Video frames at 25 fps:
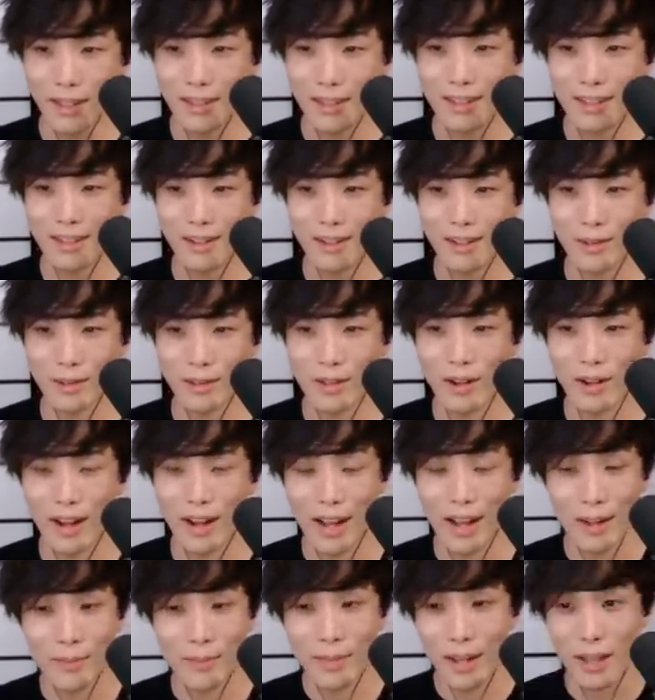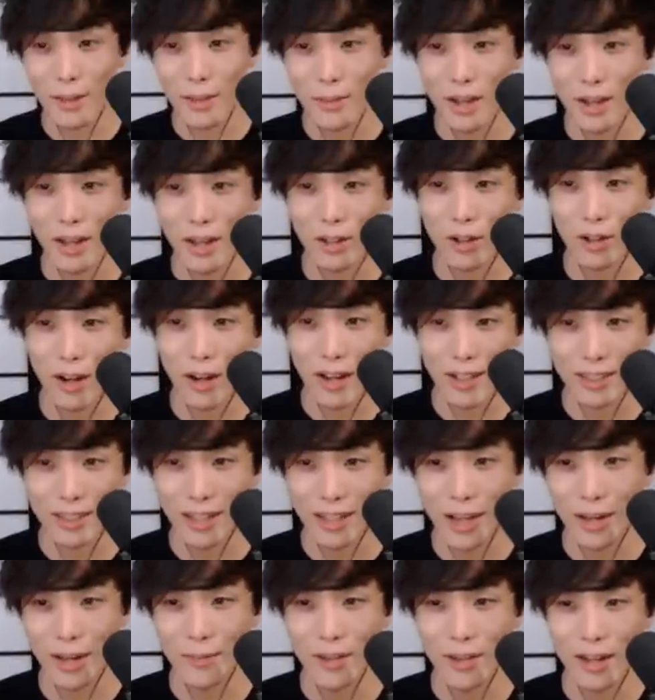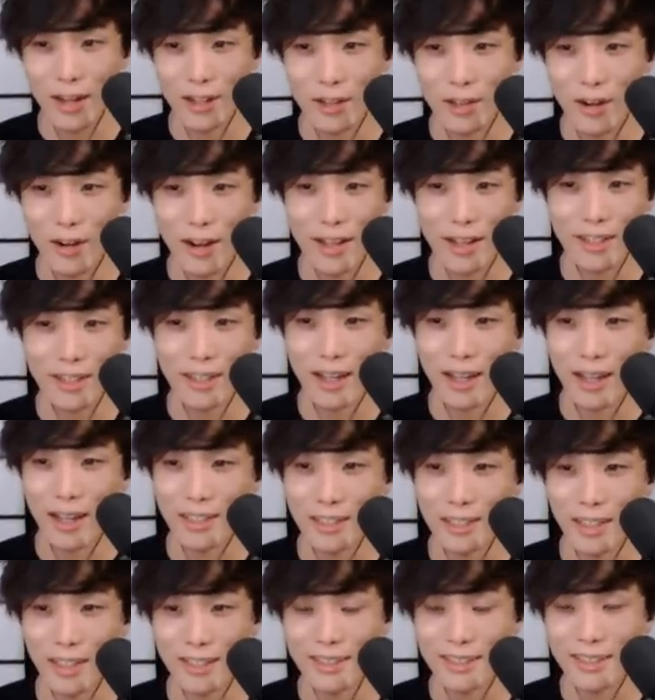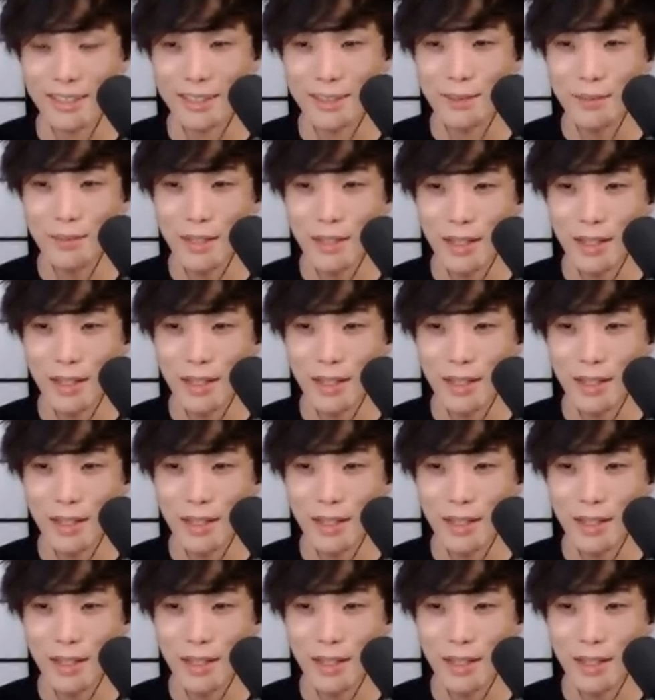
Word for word: Don't cry. I'm not crying. I'm not crying, guys. I just...